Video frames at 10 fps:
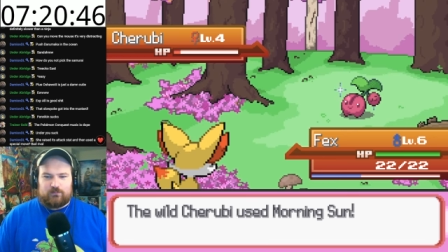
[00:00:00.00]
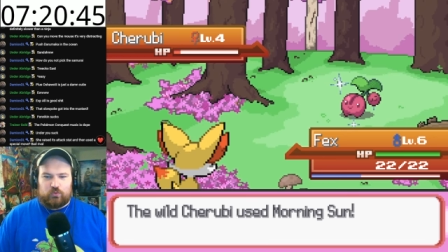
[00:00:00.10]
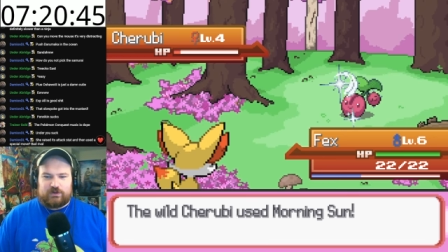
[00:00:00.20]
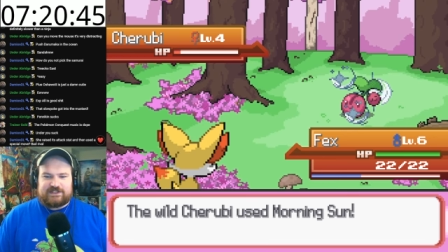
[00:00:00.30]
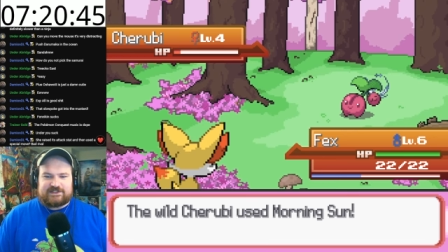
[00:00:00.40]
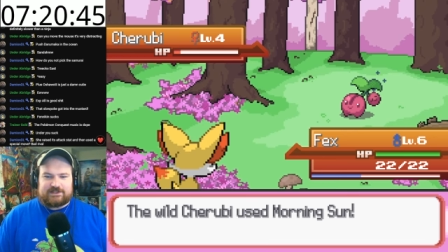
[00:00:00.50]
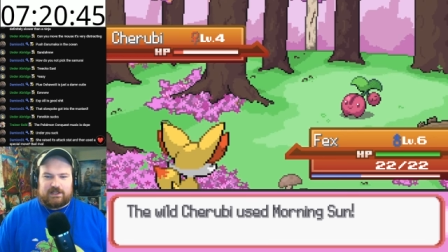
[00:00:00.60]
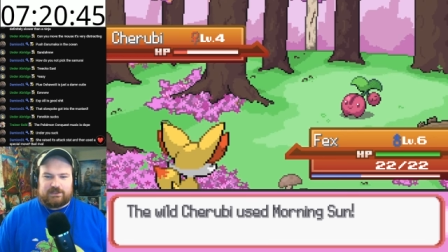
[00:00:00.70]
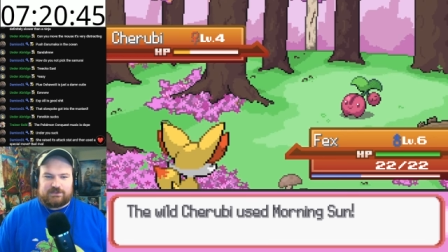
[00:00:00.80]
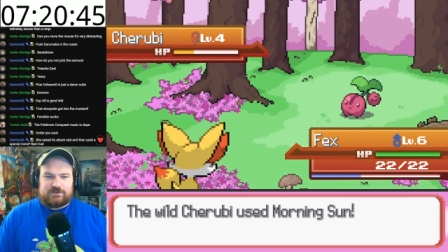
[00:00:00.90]
Morning
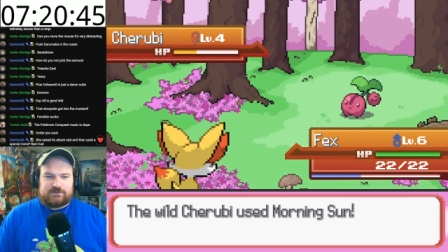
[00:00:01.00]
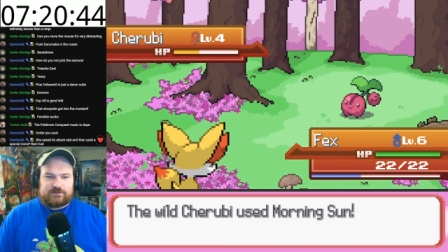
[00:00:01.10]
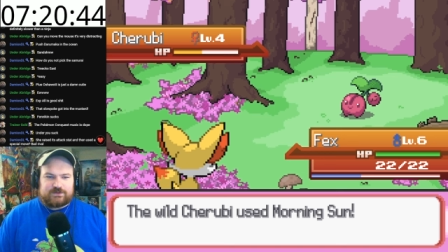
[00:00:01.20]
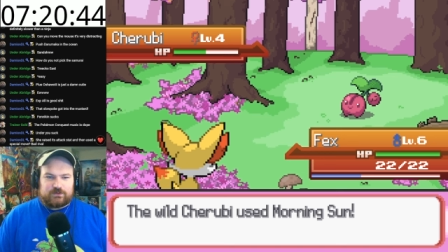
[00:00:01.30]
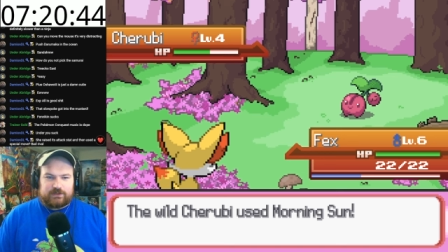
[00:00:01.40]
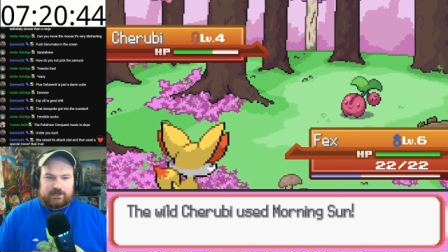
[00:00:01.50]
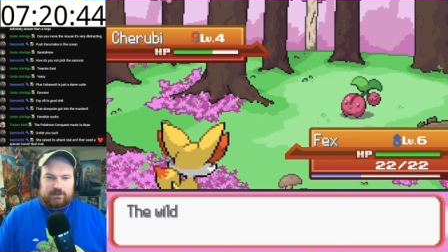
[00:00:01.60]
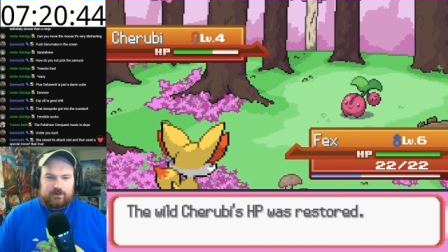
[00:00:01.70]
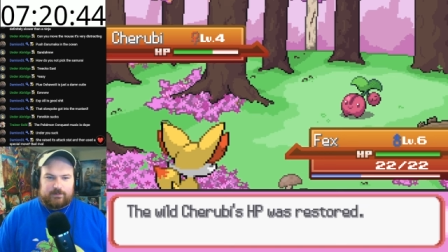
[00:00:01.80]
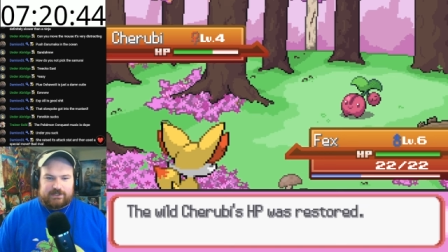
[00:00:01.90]
Sun. Did you just restore your...
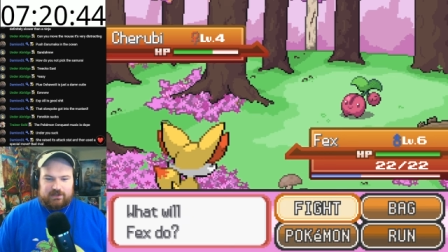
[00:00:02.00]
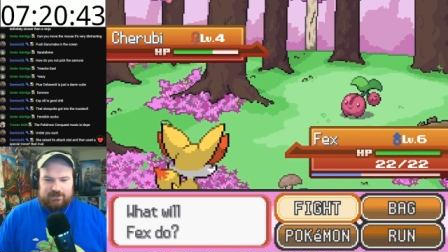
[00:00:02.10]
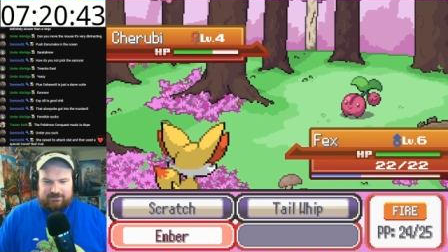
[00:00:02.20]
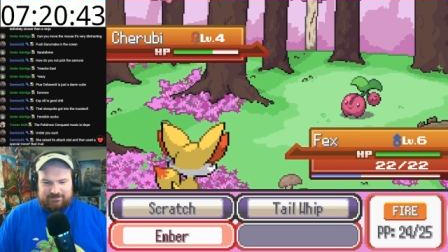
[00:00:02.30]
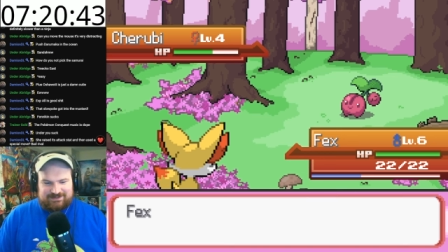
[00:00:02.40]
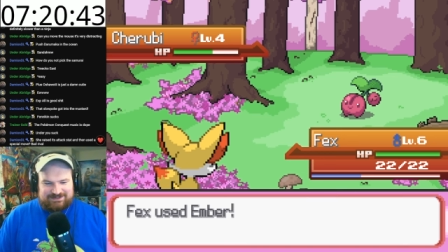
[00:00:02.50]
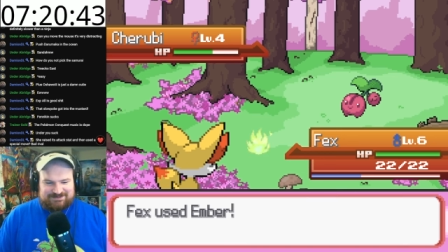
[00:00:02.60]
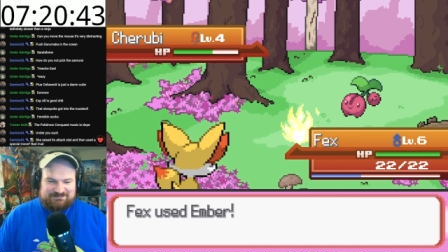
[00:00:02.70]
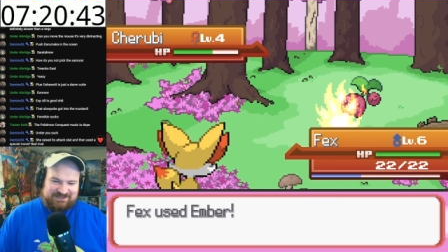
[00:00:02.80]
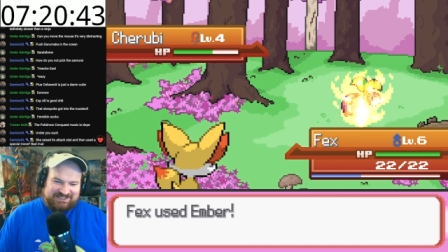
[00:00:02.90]
Oh my god.
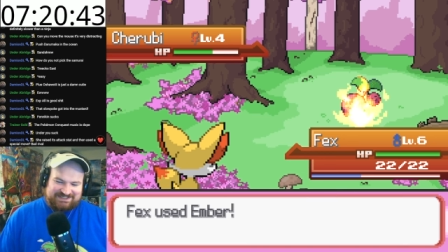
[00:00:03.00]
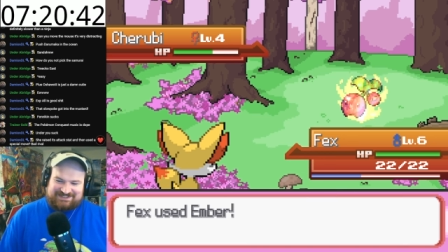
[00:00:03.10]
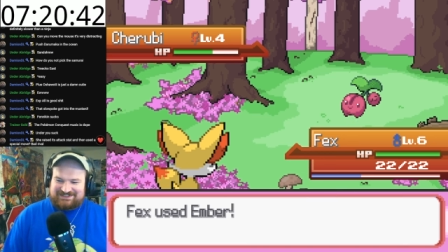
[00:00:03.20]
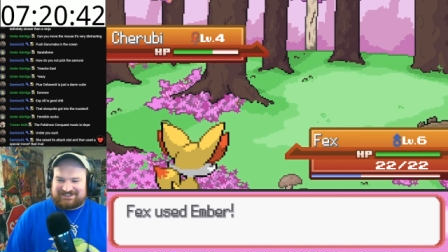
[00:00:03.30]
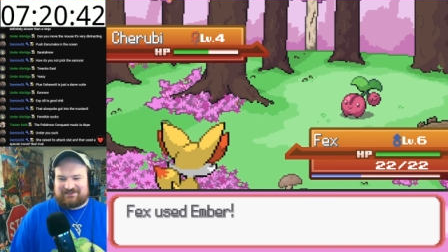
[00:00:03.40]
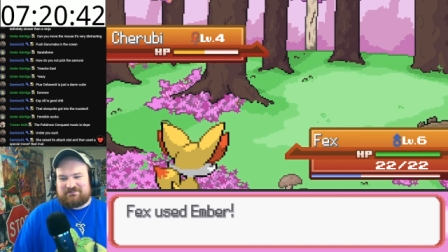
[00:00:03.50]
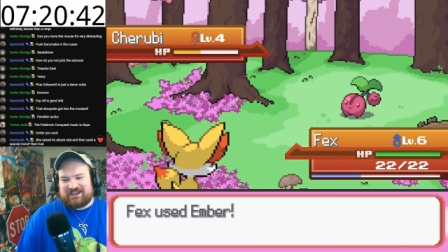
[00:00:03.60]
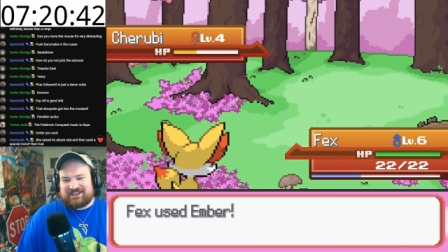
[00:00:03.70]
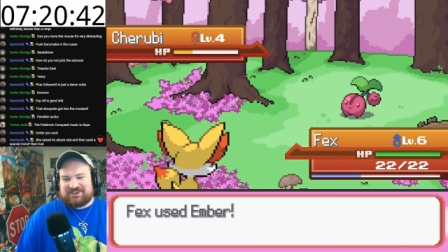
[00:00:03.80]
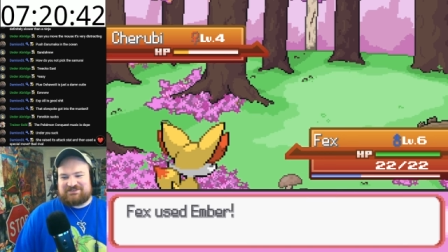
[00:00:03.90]
Please. I'm
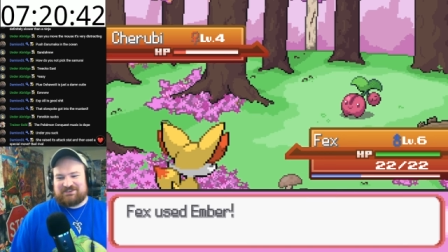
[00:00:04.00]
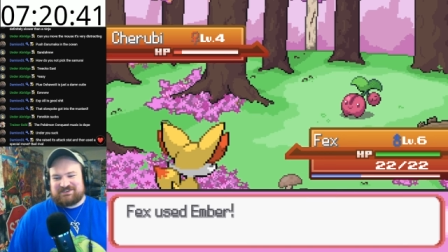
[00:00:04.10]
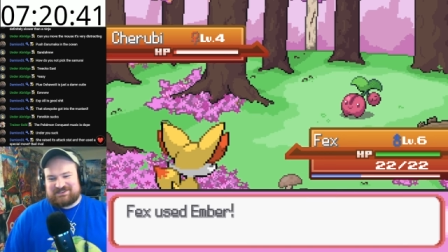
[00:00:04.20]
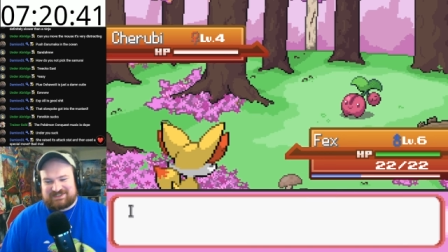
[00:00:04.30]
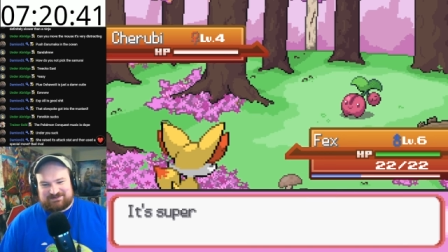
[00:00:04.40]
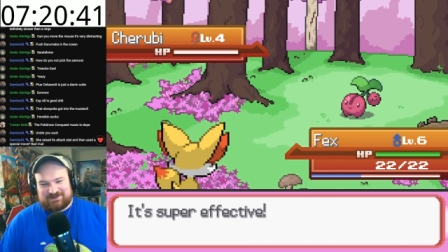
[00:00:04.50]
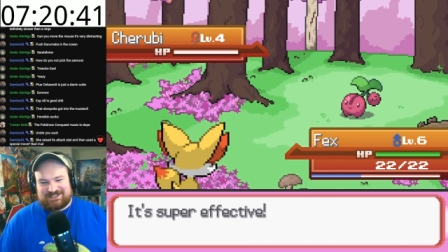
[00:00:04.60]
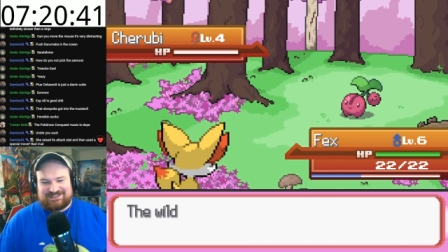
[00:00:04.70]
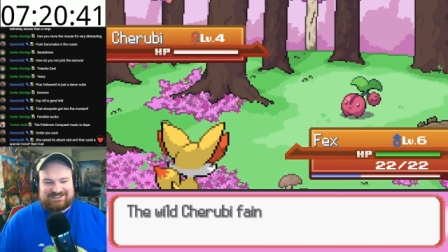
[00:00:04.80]
begging you. Don't do this to me.